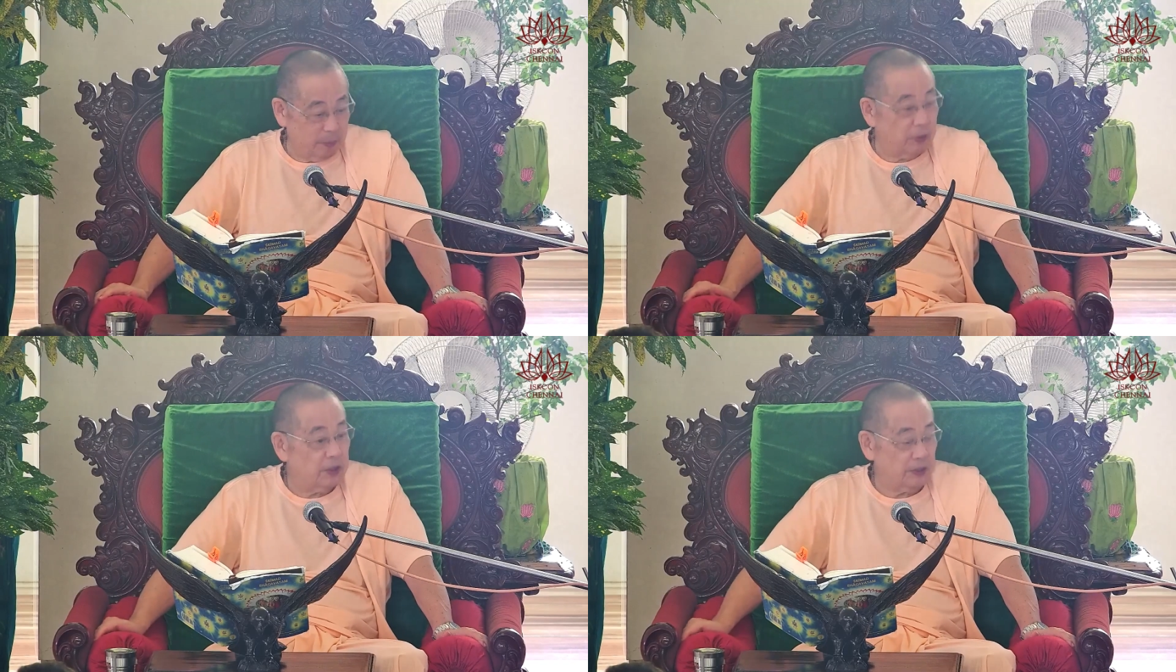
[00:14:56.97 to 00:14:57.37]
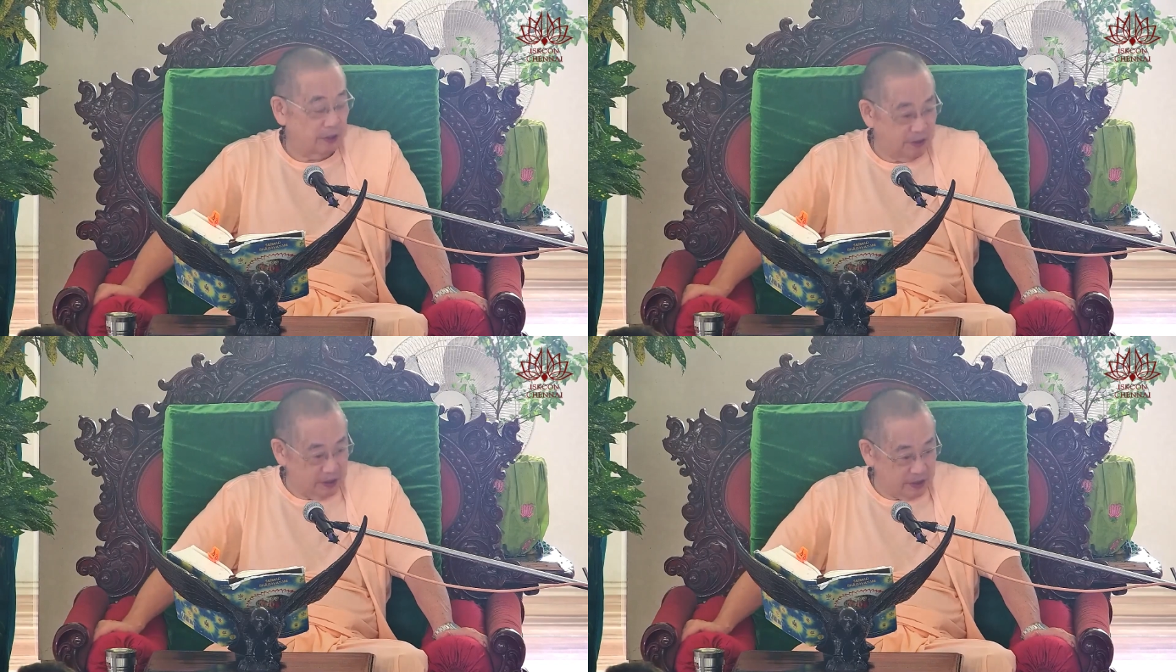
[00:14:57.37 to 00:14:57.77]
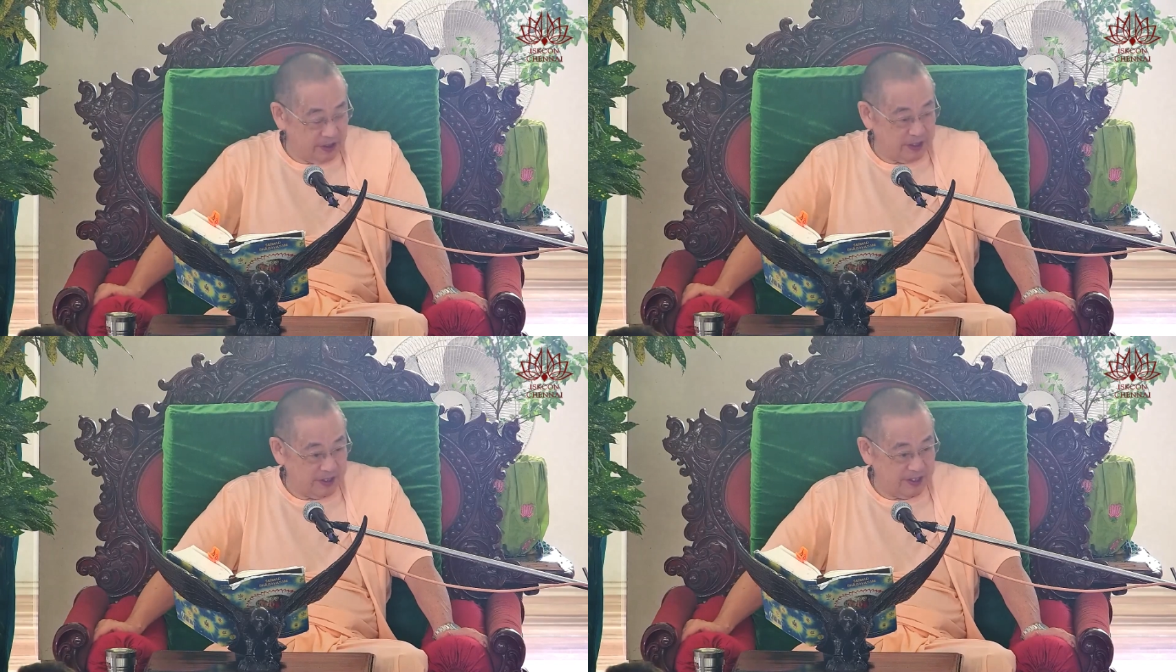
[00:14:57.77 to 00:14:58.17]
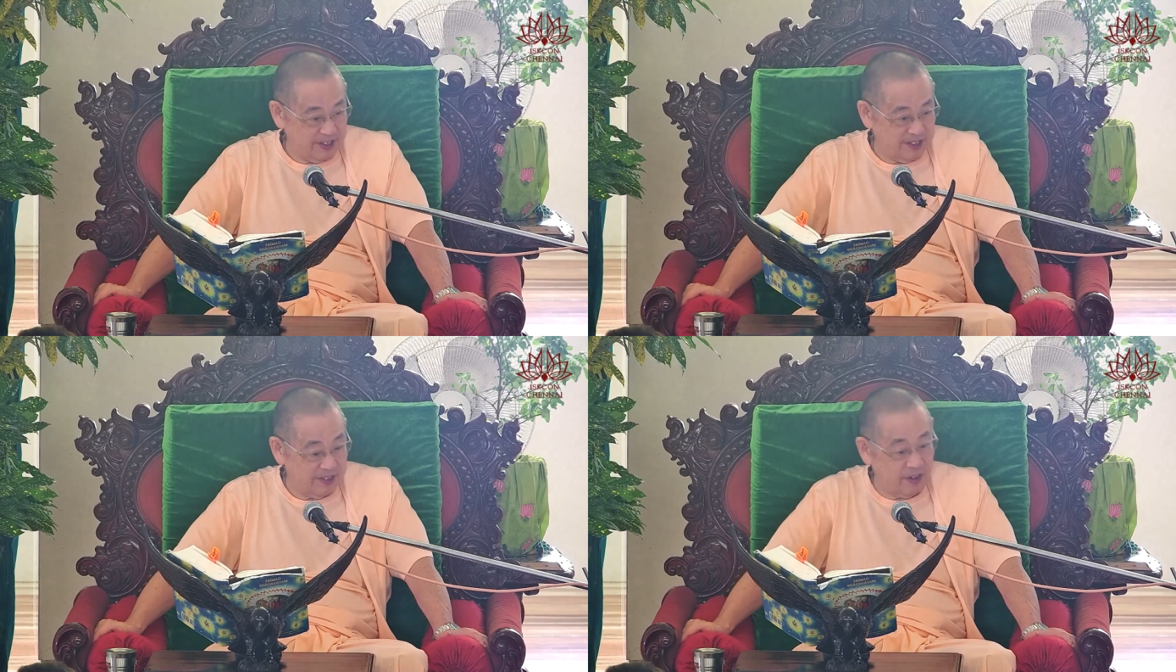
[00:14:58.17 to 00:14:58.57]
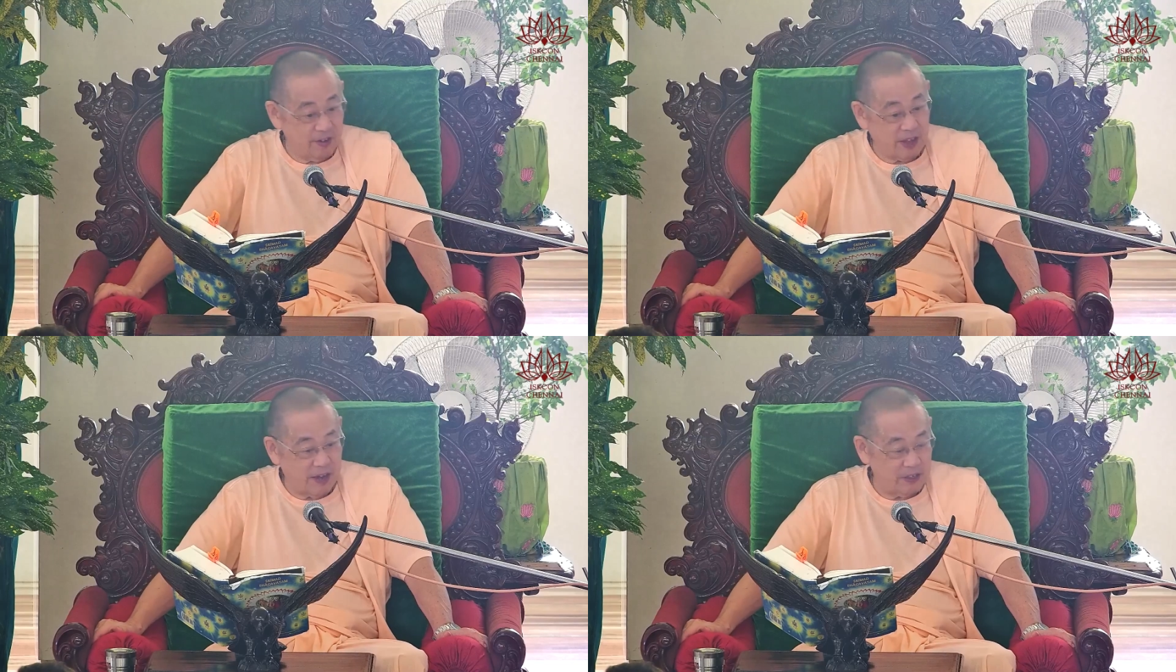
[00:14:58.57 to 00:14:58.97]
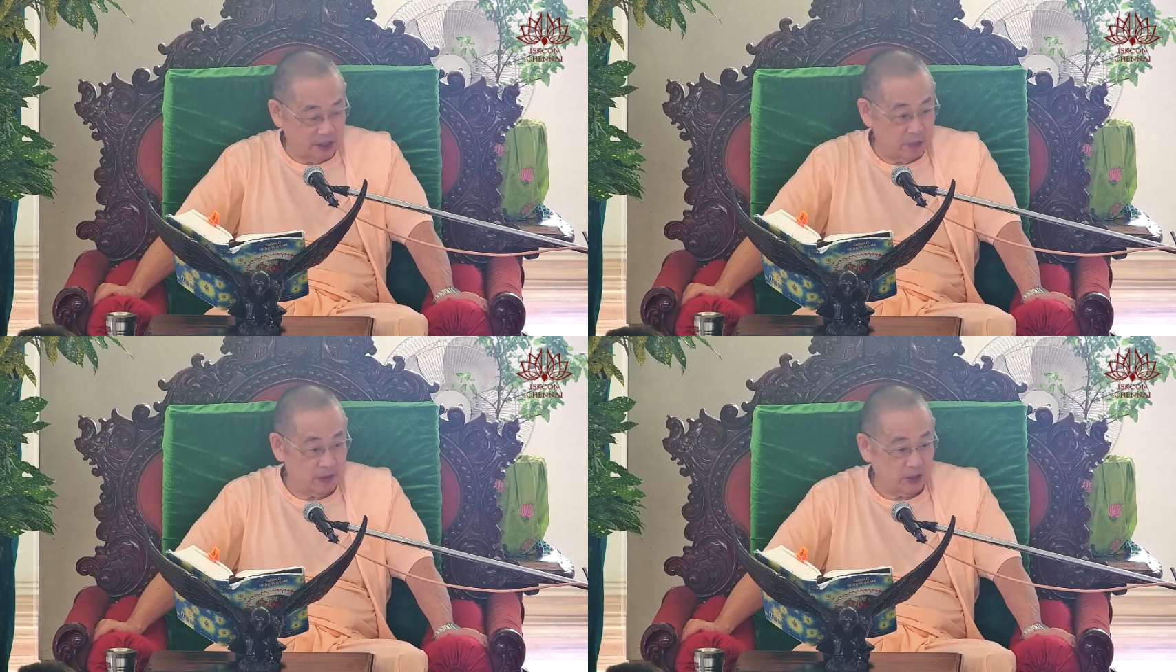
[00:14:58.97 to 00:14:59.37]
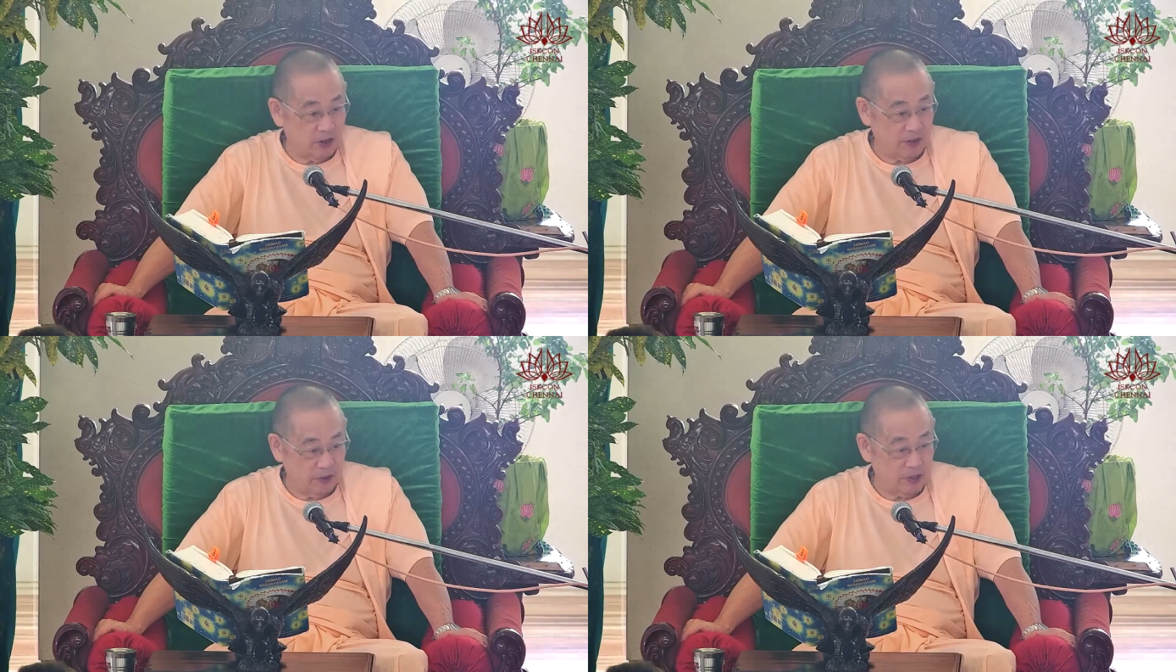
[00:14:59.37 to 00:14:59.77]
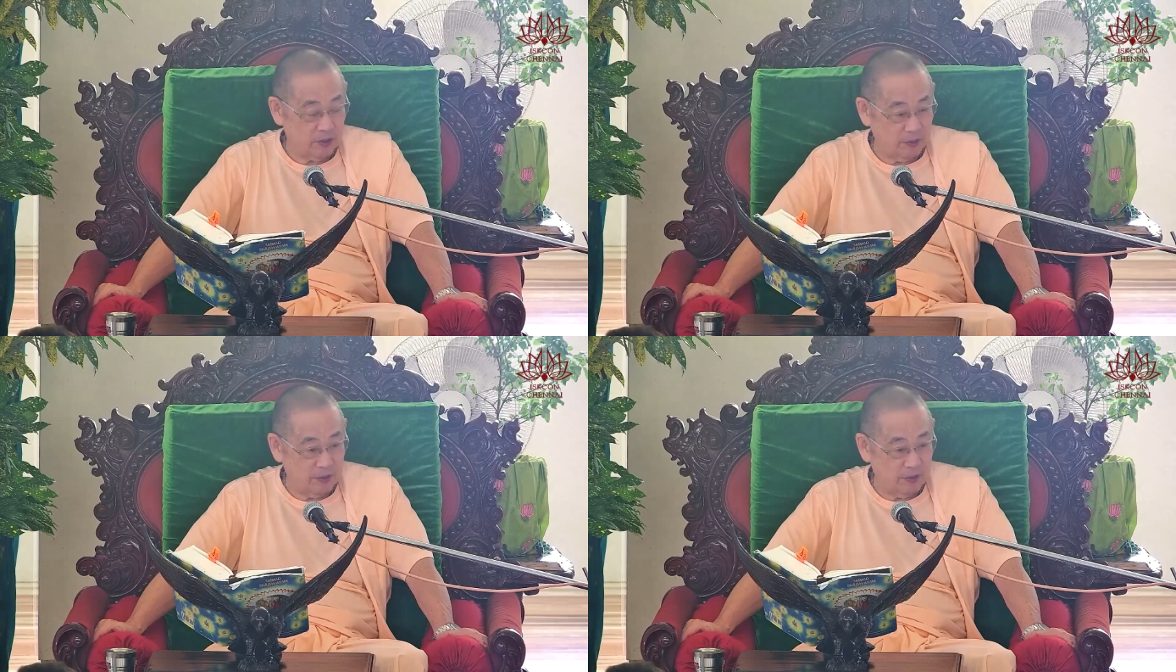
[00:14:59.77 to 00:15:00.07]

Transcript: particular instances. So all that is to be taught also.